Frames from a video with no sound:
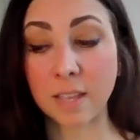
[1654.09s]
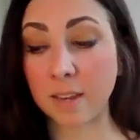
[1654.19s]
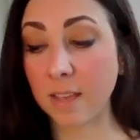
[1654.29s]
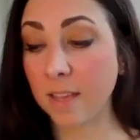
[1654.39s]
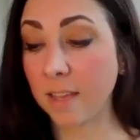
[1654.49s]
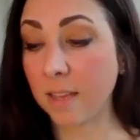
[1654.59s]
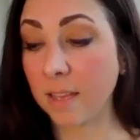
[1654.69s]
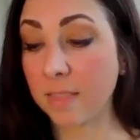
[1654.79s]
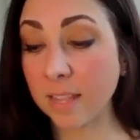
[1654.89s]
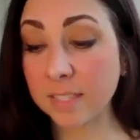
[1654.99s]
And
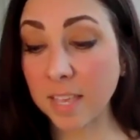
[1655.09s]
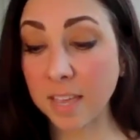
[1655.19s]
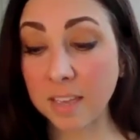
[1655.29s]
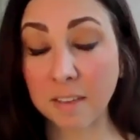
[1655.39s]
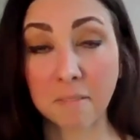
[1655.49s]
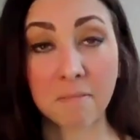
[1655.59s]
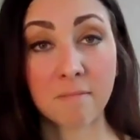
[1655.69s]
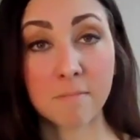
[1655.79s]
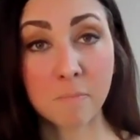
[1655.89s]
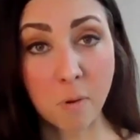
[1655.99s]
that's like
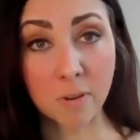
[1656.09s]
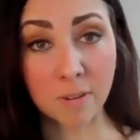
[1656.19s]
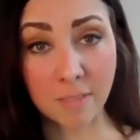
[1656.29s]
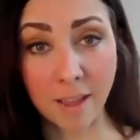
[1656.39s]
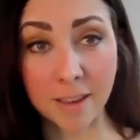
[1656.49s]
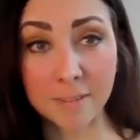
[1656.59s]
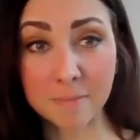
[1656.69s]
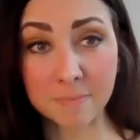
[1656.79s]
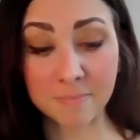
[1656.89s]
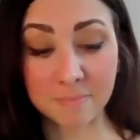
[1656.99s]

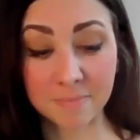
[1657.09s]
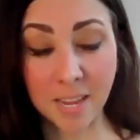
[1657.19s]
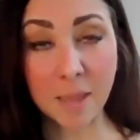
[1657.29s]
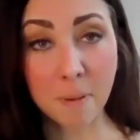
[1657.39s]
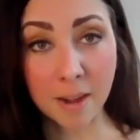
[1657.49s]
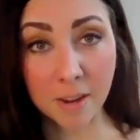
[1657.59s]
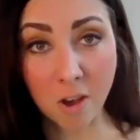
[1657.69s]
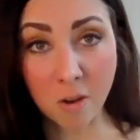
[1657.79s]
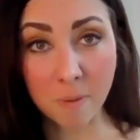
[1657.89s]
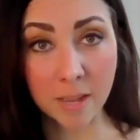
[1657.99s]
borderline diabetic
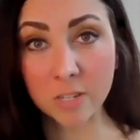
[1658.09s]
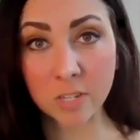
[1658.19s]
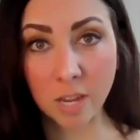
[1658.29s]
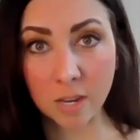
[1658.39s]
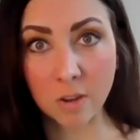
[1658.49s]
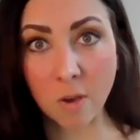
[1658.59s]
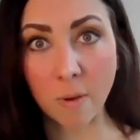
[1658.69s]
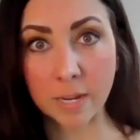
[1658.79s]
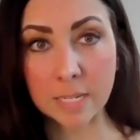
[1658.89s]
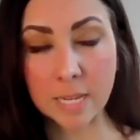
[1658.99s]
coma. And she had
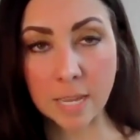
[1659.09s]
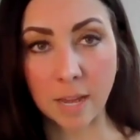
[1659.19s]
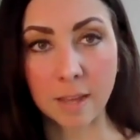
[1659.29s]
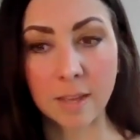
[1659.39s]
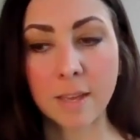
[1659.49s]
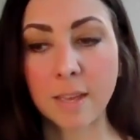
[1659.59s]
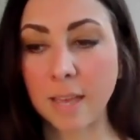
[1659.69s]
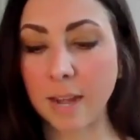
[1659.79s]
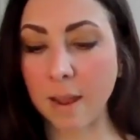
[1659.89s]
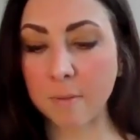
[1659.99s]
no idea.
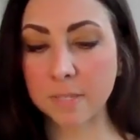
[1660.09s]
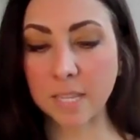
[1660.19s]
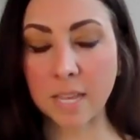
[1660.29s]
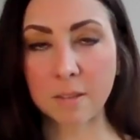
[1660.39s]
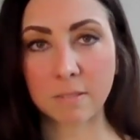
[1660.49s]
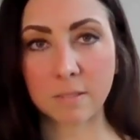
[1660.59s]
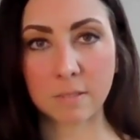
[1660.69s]
And I was like,